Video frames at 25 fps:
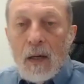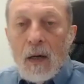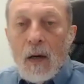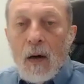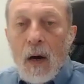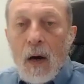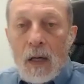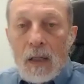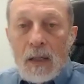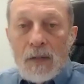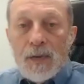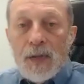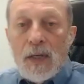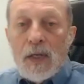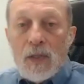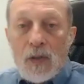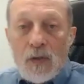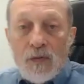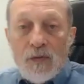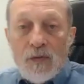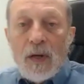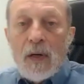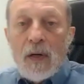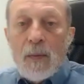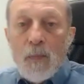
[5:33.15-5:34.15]
All of these are
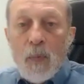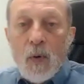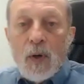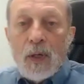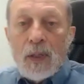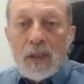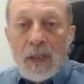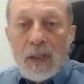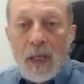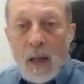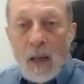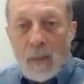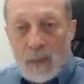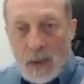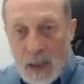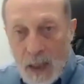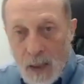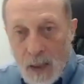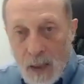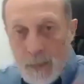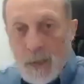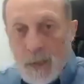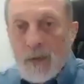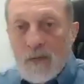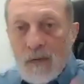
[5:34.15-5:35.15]
very important to help to
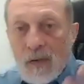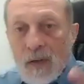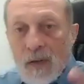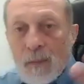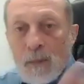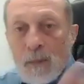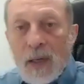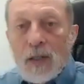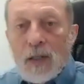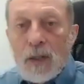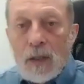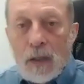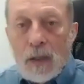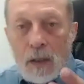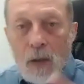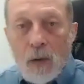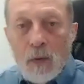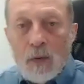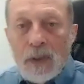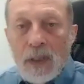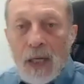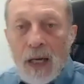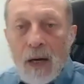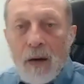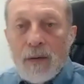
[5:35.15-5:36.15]
keep the inflammation
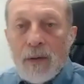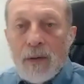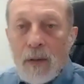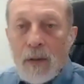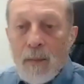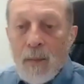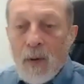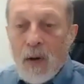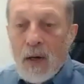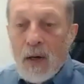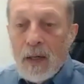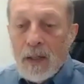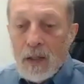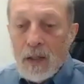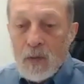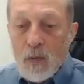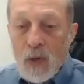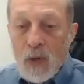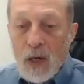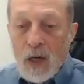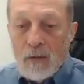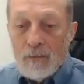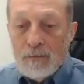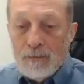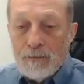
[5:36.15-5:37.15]
load down in the body as
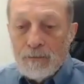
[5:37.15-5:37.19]
well.